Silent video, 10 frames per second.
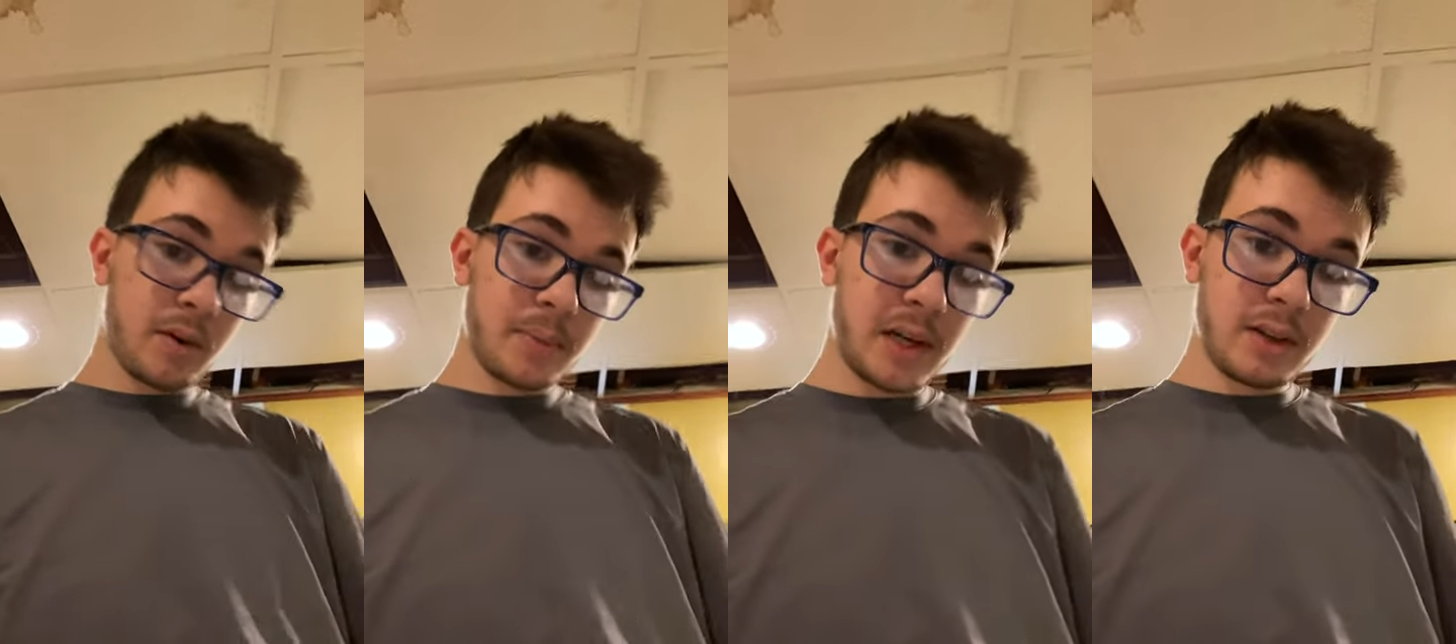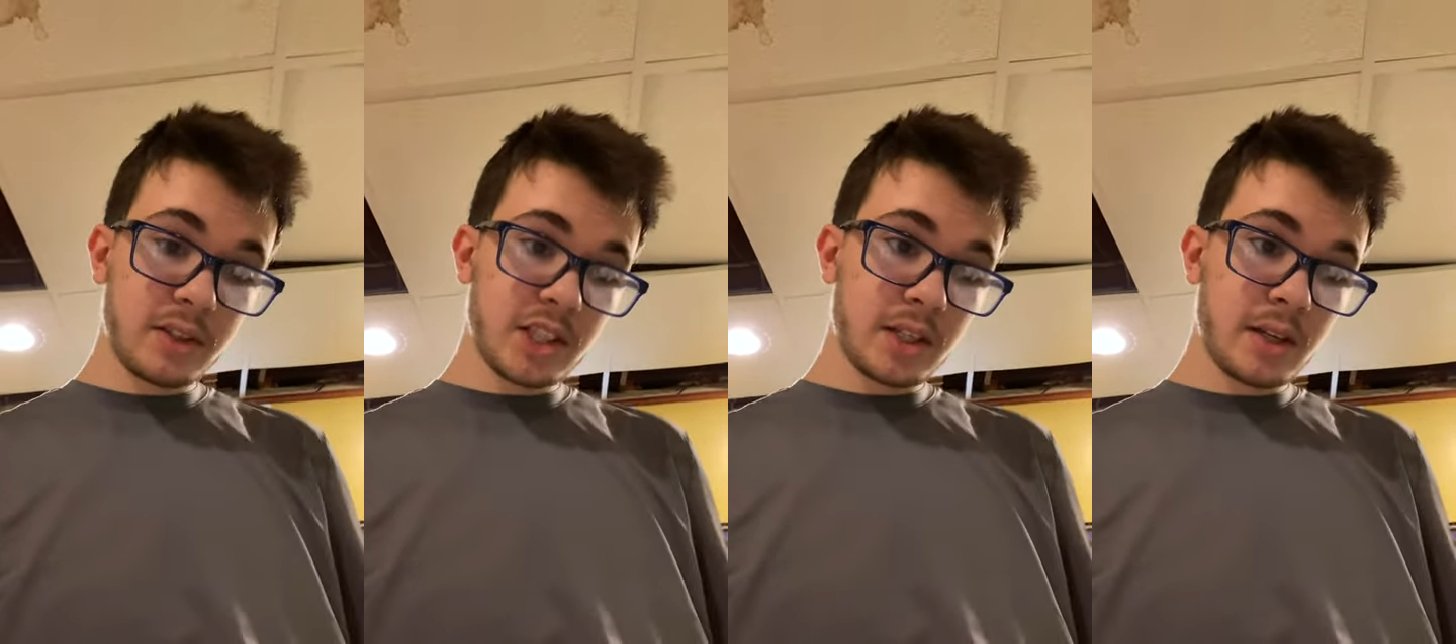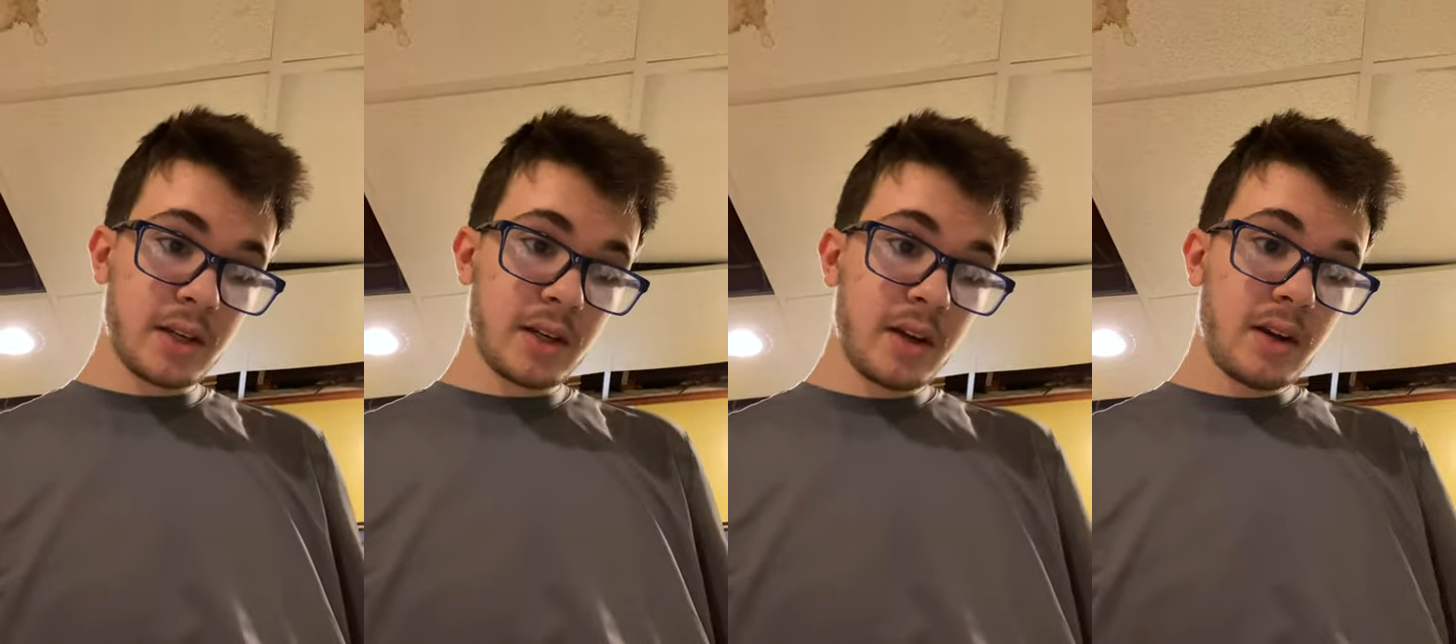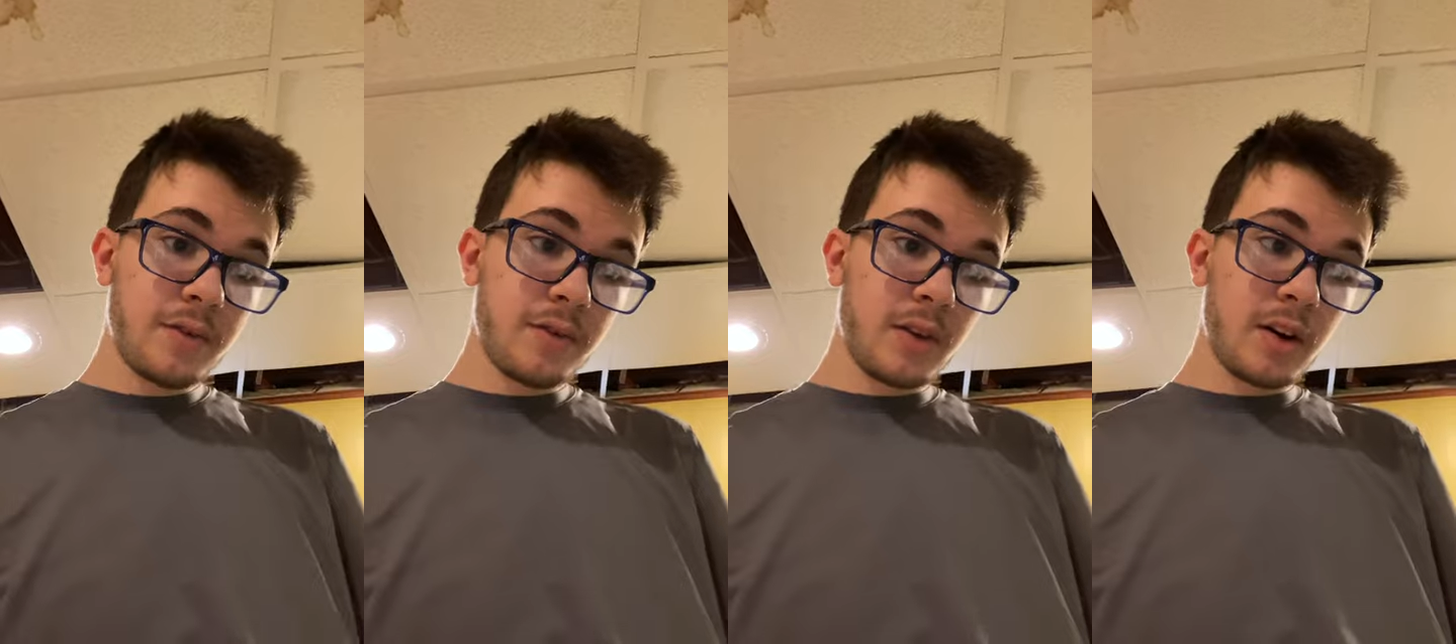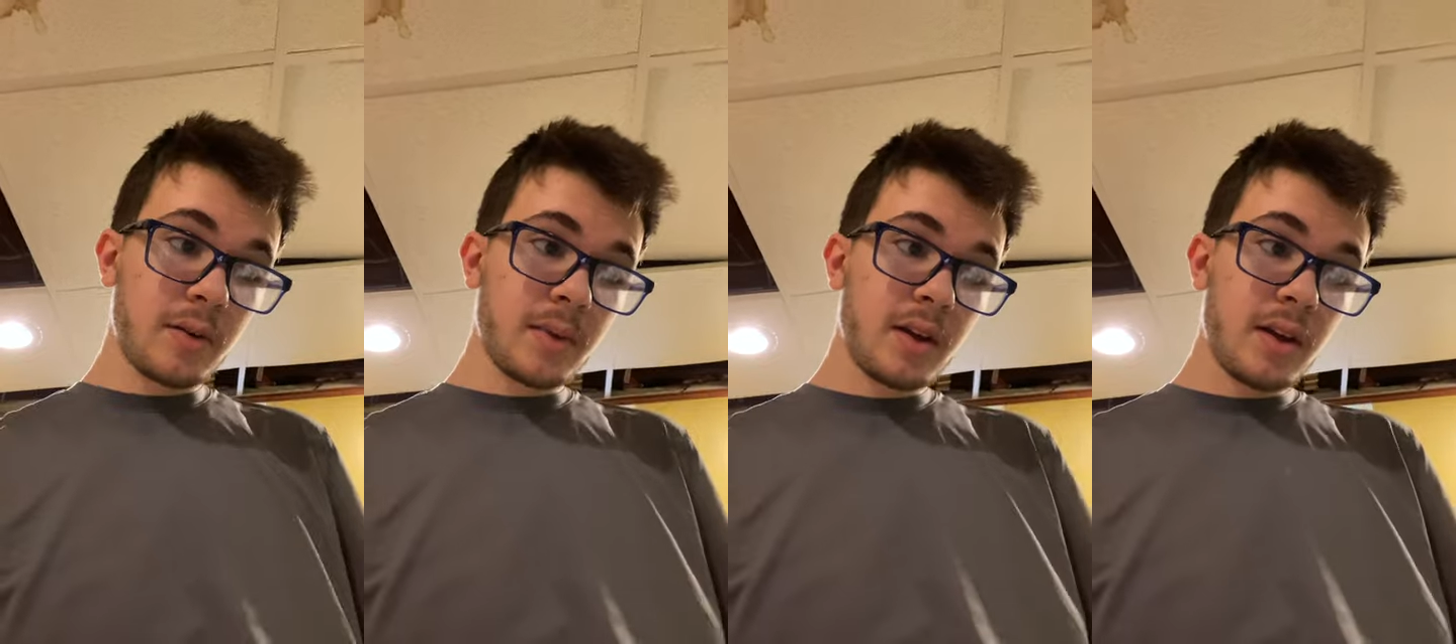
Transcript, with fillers: apology from